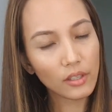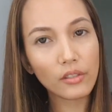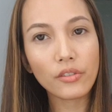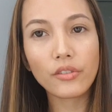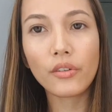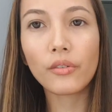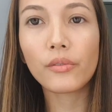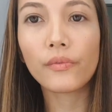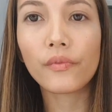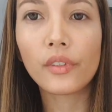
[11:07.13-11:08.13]

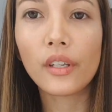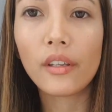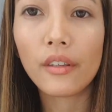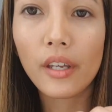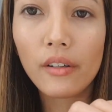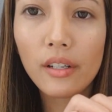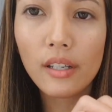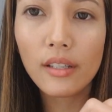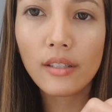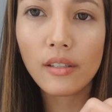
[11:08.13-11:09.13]
So there it
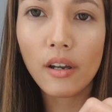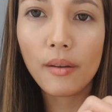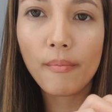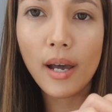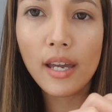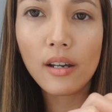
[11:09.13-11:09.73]
is on my